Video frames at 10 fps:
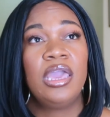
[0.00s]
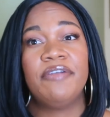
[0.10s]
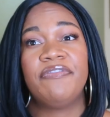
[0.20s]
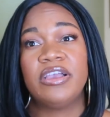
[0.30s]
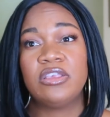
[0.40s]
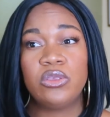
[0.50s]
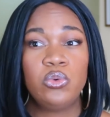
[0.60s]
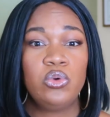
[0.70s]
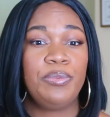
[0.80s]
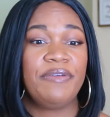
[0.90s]
If I
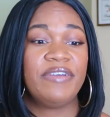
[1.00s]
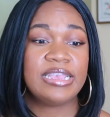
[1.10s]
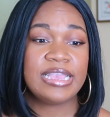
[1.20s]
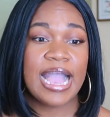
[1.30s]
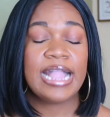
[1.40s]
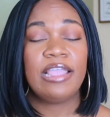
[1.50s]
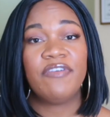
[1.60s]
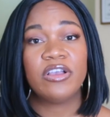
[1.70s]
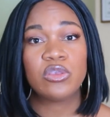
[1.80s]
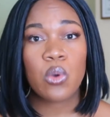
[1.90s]
stoop, if I stand,
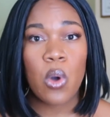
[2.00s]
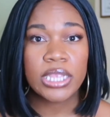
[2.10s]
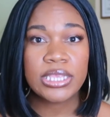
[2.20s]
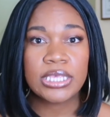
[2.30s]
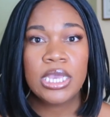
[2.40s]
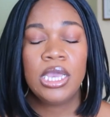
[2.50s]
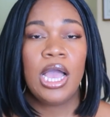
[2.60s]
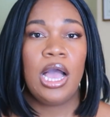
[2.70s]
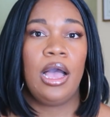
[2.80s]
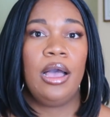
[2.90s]
if I squat,
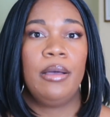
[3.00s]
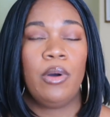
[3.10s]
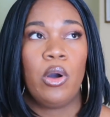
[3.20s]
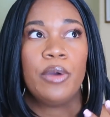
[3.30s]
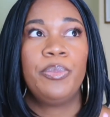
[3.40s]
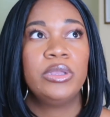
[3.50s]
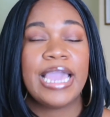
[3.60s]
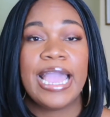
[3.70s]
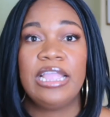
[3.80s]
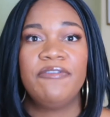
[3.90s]
or
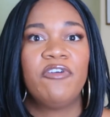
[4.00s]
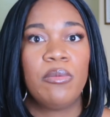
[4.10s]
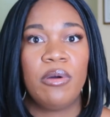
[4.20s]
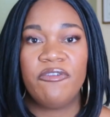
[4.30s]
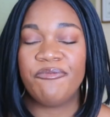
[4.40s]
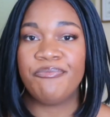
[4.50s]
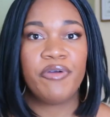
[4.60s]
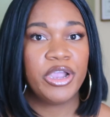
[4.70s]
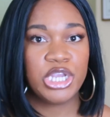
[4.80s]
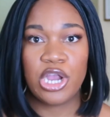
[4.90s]
put any form of
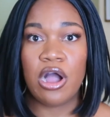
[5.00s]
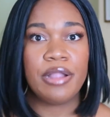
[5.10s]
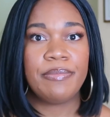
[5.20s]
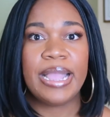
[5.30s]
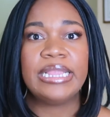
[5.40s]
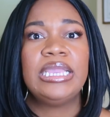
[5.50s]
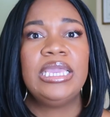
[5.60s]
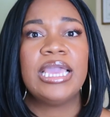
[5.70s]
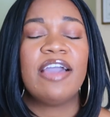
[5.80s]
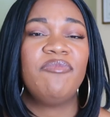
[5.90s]
pressure on my
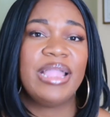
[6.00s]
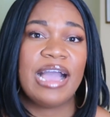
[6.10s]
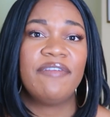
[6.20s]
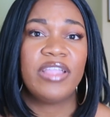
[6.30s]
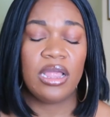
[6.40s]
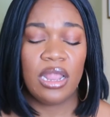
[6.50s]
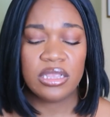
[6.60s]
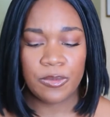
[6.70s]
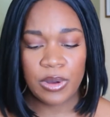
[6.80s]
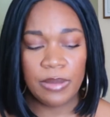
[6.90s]
knee, I've been having a
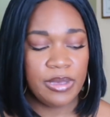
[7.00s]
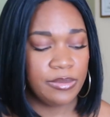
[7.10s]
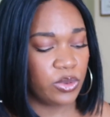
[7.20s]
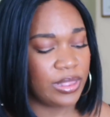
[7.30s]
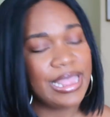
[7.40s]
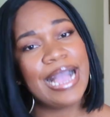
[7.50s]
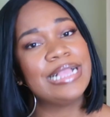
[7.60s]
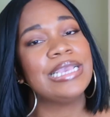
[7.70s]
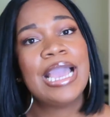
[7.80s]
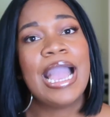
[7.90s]
lot of problems with
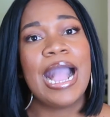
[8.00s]
that.